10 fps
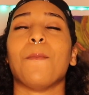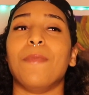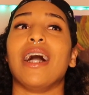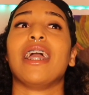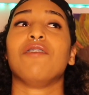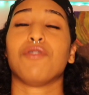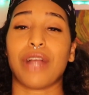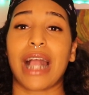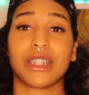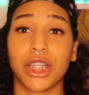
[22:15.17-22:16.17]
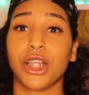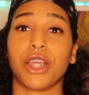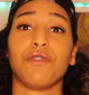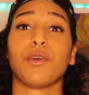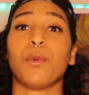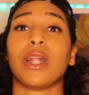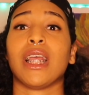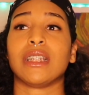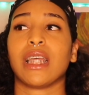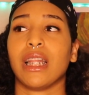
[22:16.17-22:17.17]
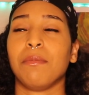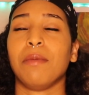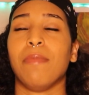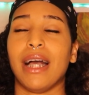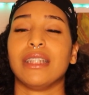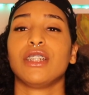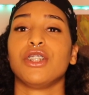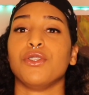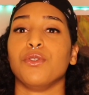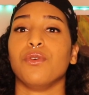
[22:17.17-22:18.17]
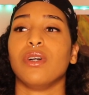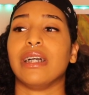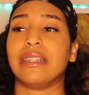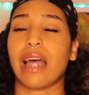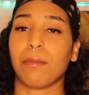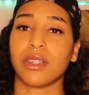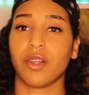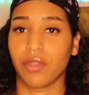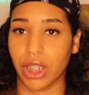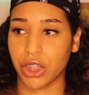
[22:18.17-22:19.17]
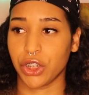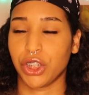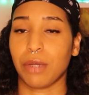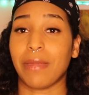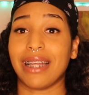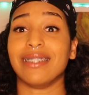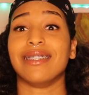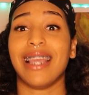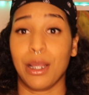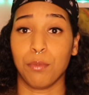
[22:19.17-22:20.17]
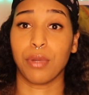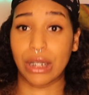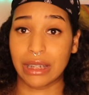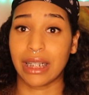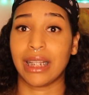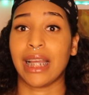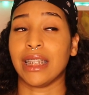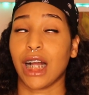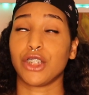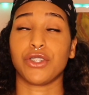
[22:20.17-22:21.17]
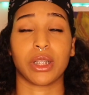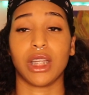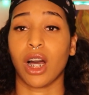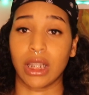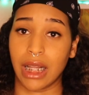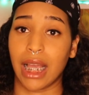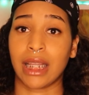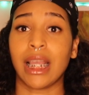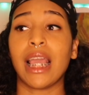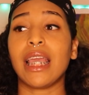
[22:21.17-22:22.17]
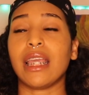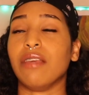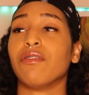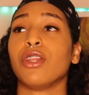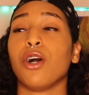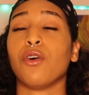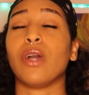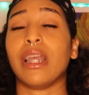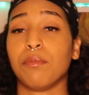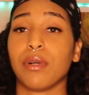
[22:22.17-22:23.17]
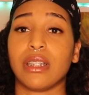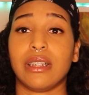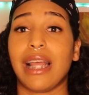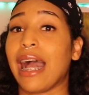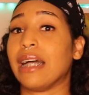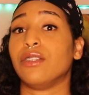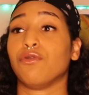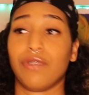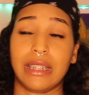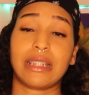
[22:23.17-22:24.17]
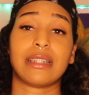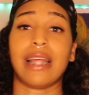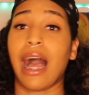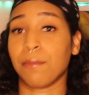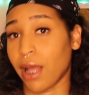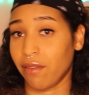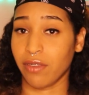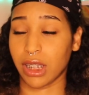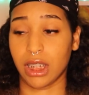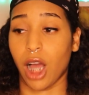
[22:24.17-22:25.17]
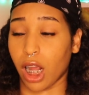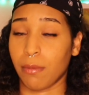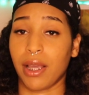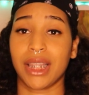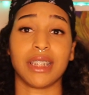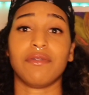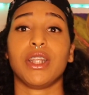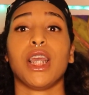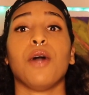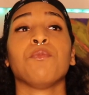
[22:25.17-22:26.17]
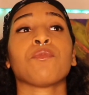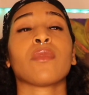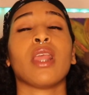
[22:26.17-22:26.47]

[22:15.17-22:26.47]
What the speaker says: but if you're actually looking for one, it's going to be best to establish a relationship that is in person and not strictly online, even though in person has risks that I'm not even going to talk about in this video.